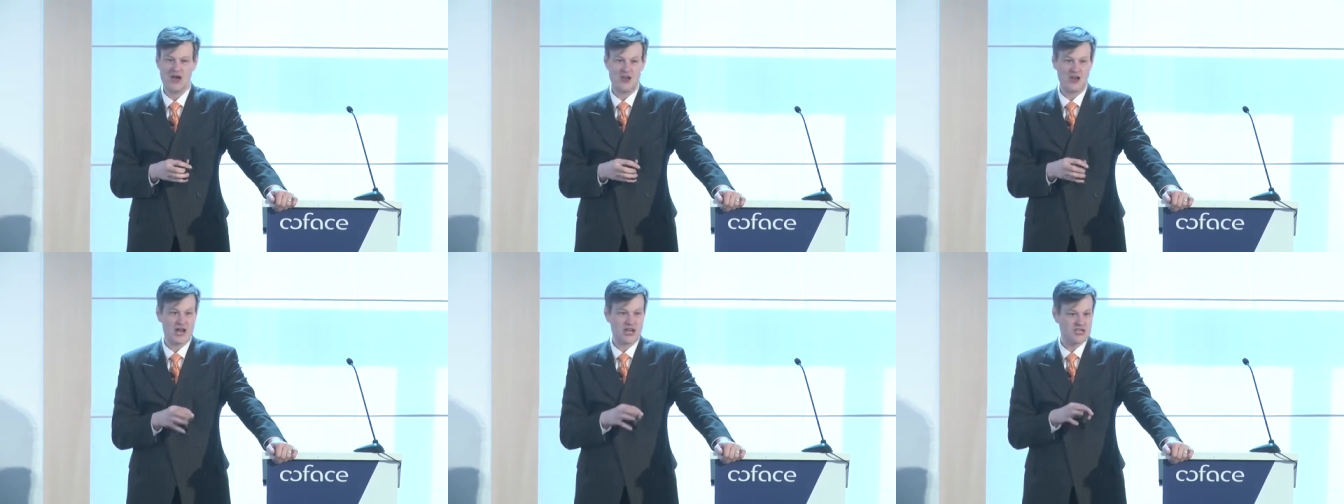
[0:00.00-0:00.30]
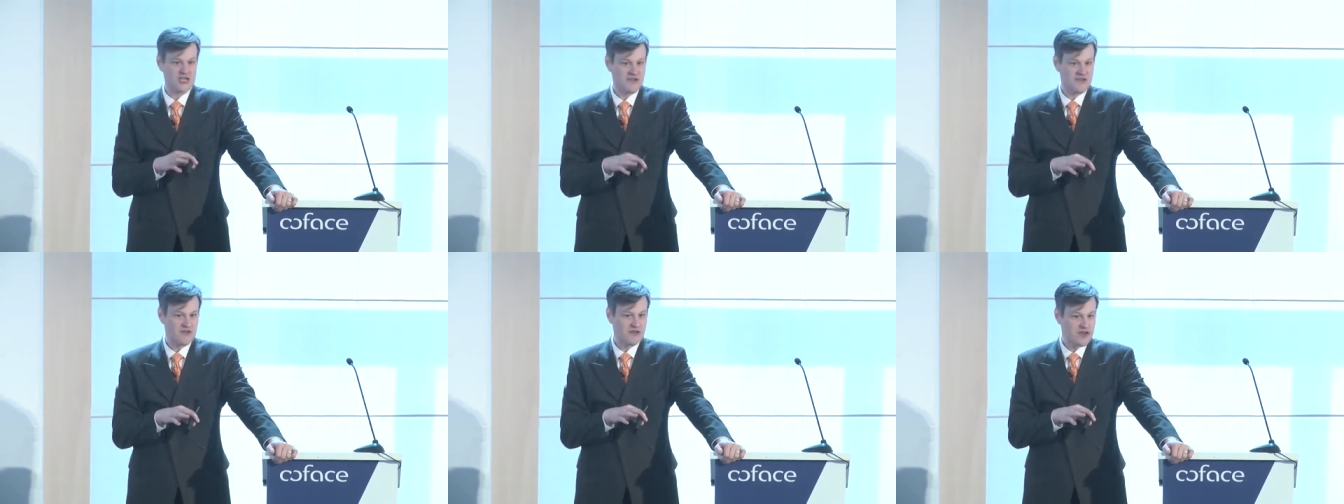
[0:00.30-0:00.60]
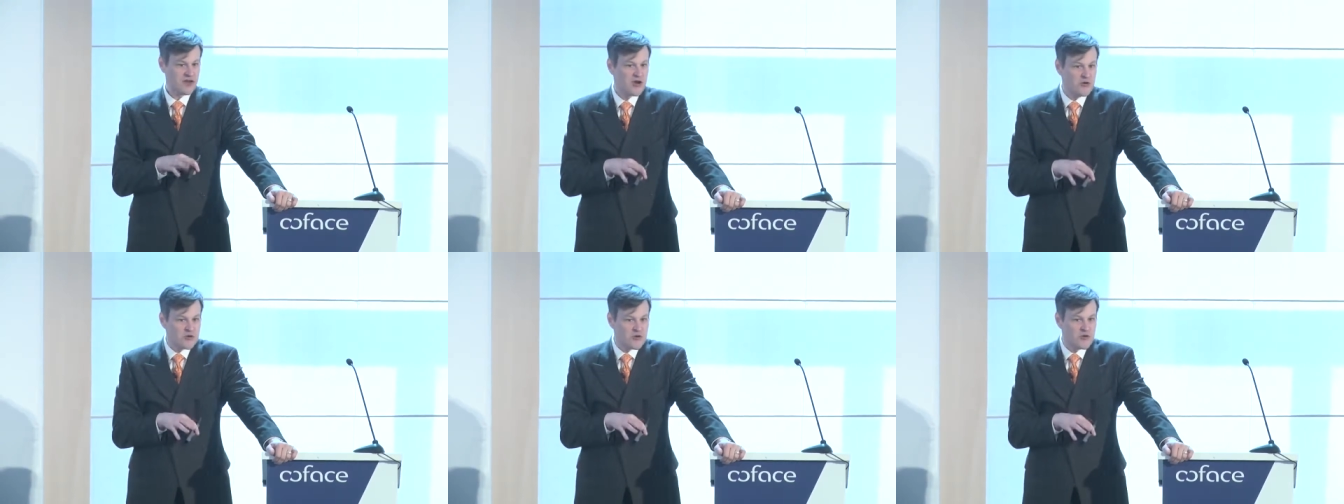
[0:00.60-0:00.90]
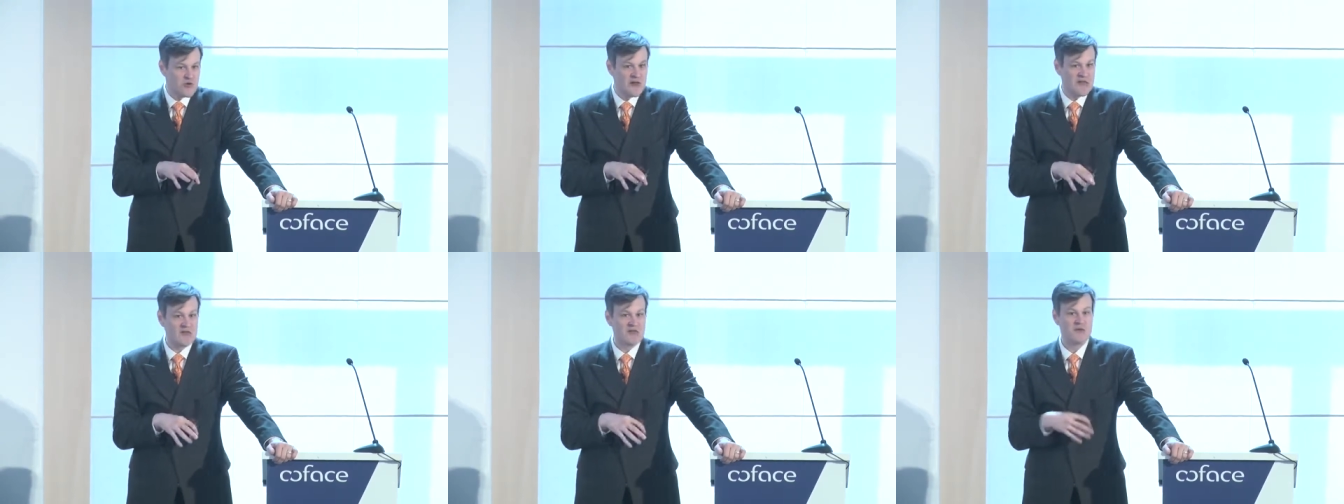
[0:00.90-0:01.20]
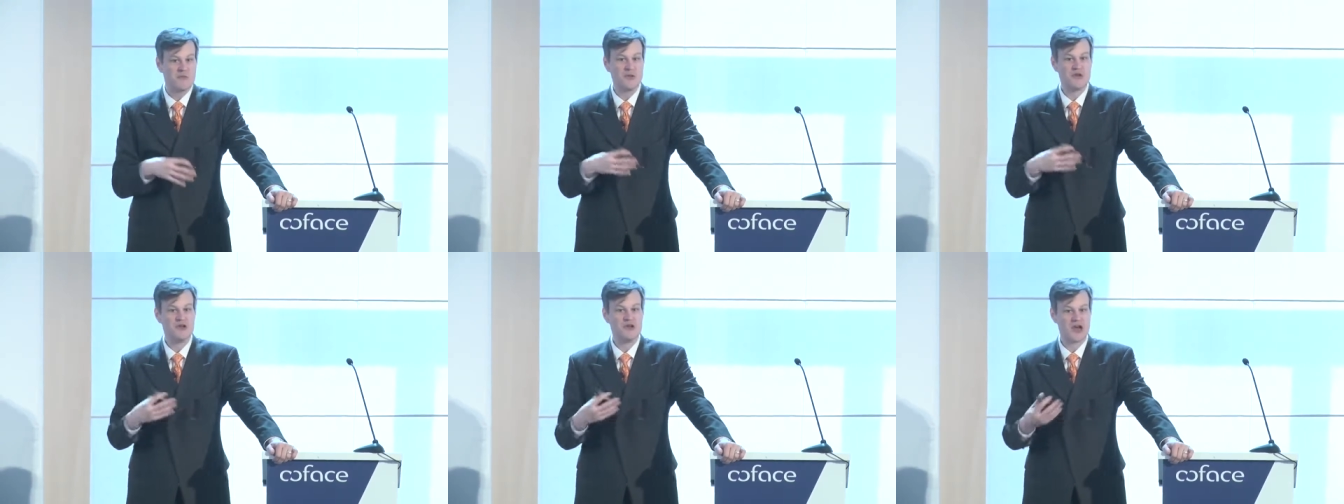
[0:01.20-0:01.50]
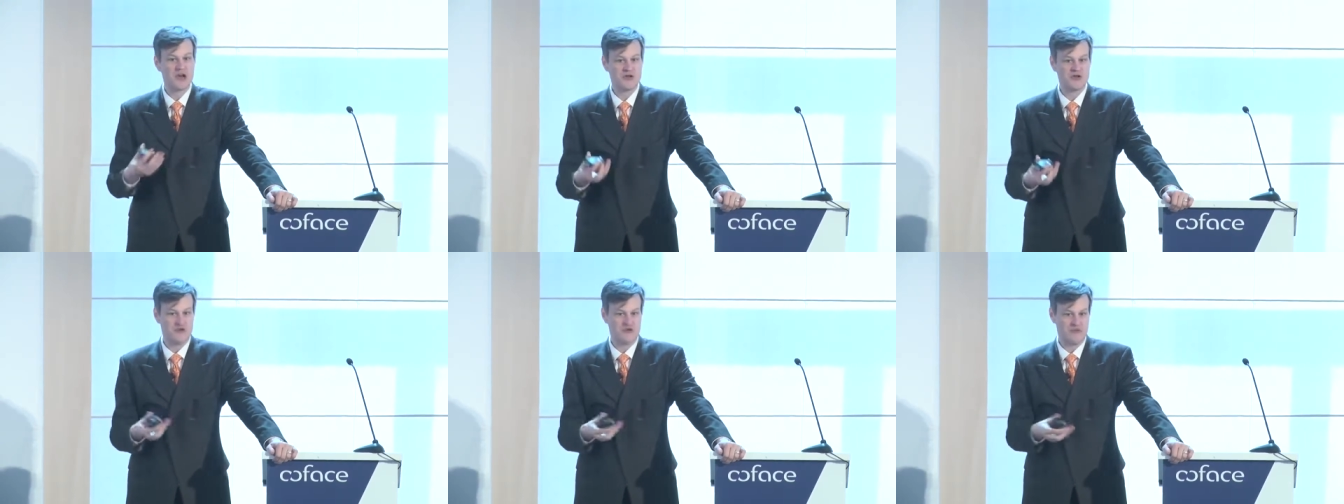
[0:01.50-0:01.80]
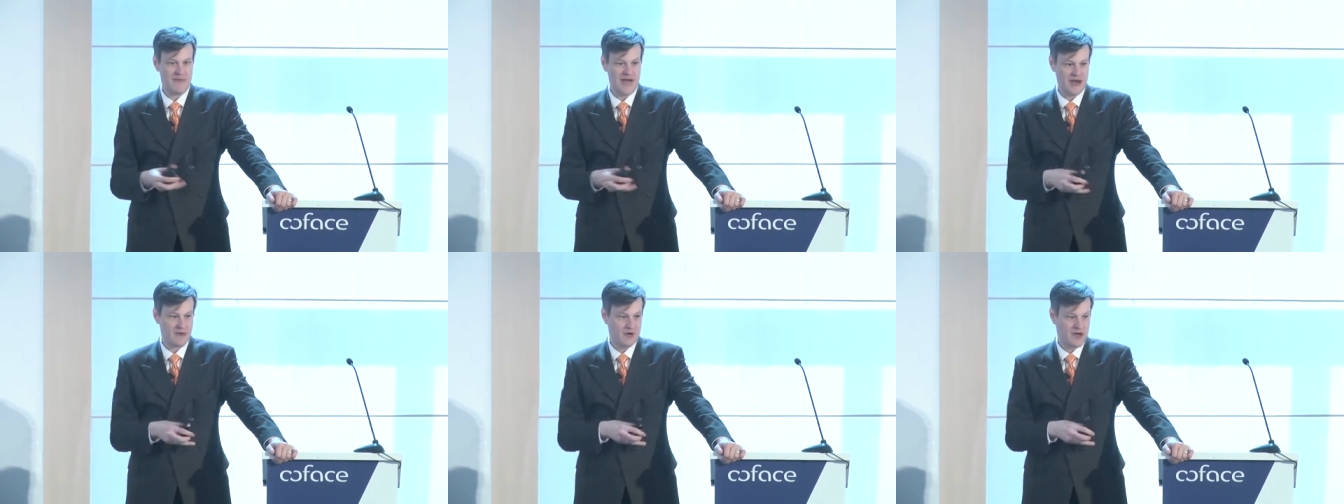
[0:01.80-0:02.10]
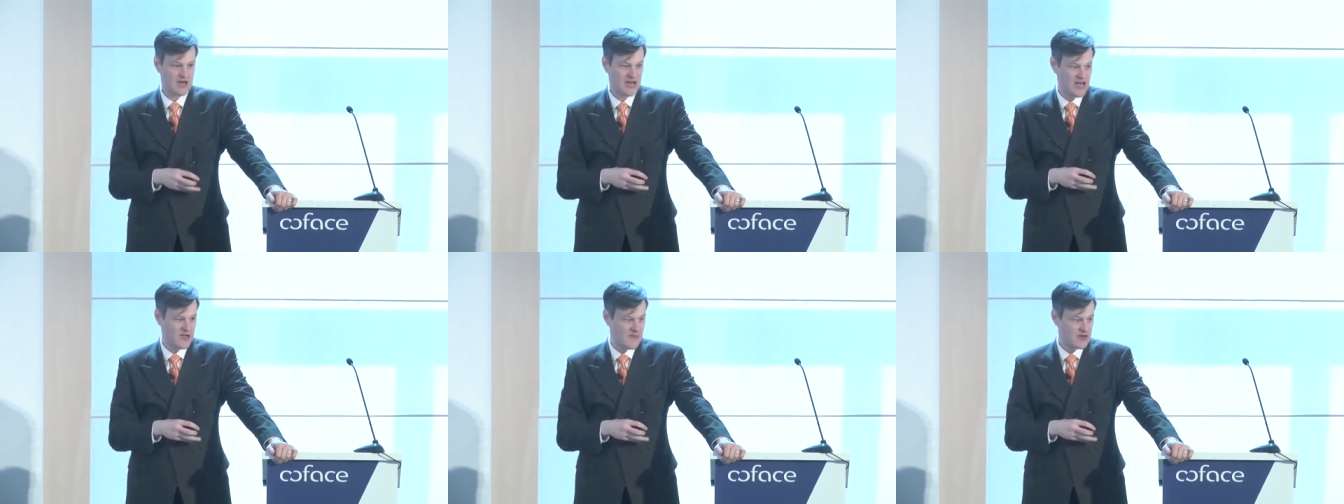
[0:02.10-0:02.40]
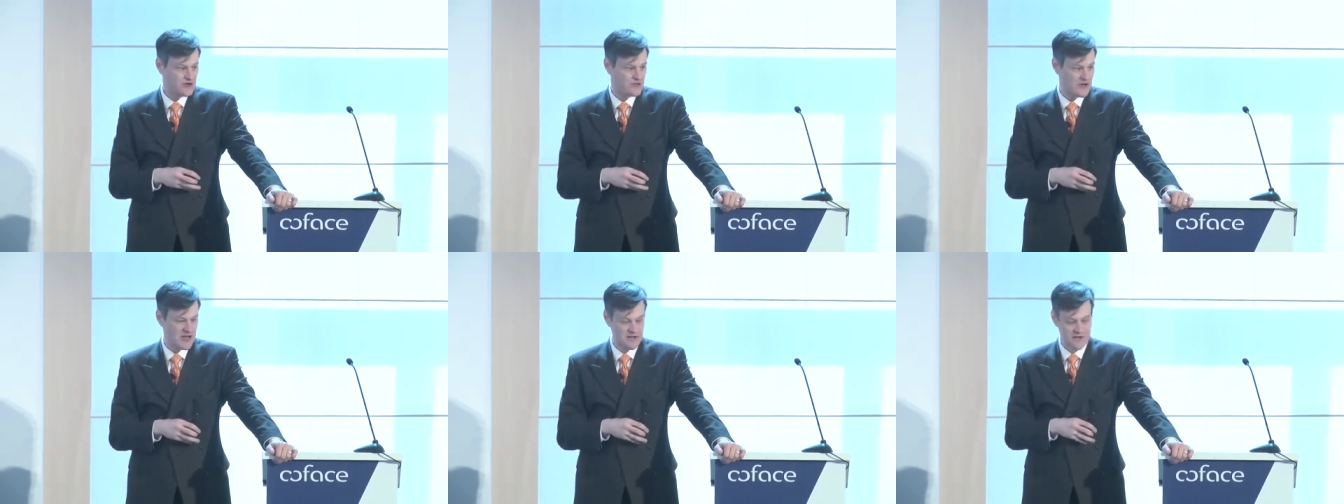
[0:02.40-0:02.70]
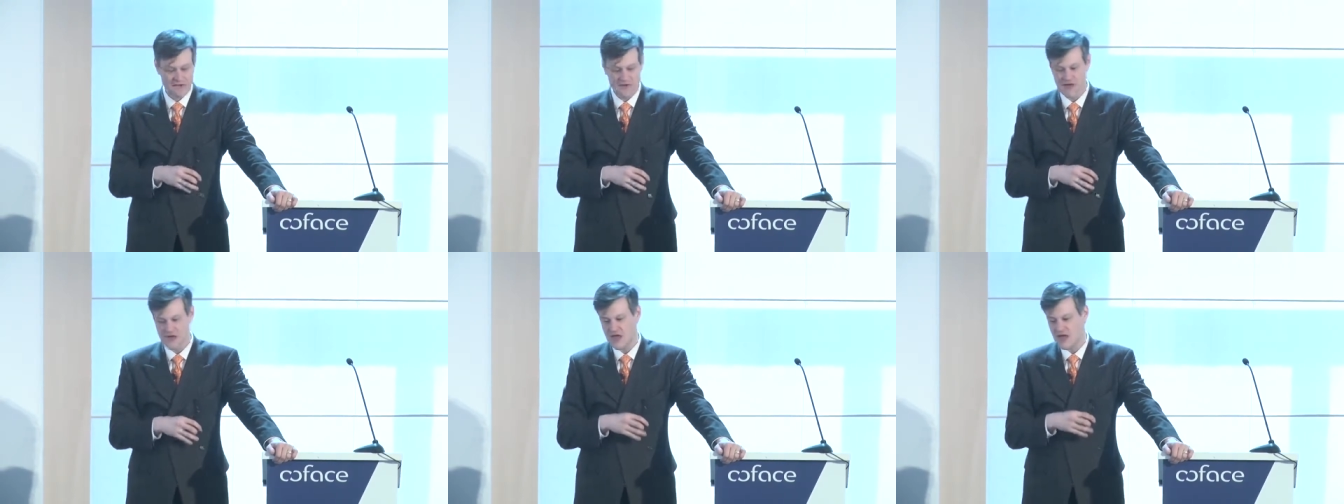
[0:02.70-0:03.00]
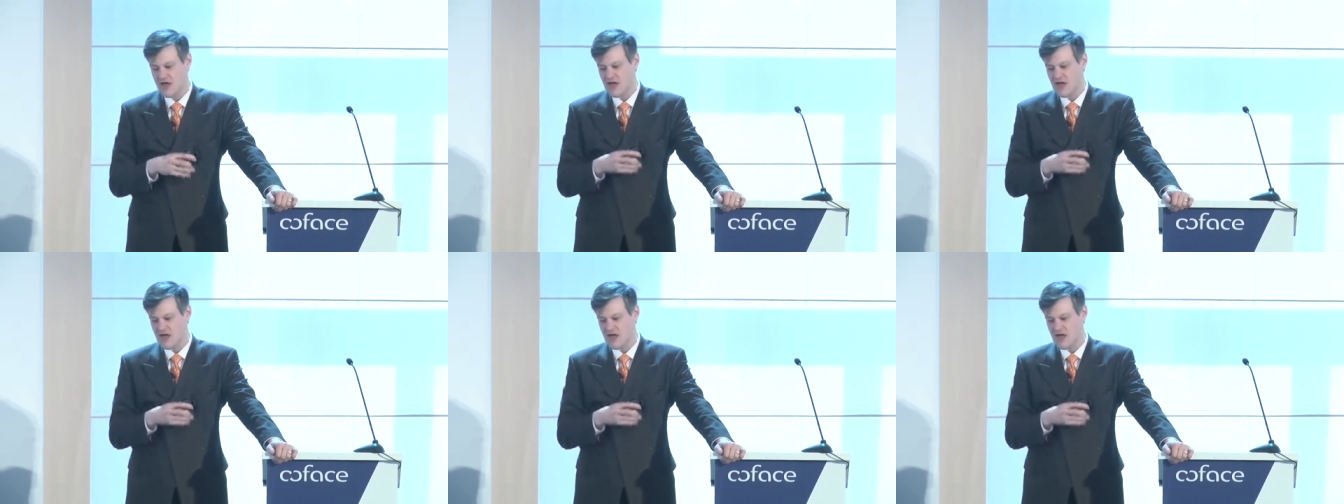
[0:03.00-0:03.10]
not just country risk, but larger macroeconomic trends.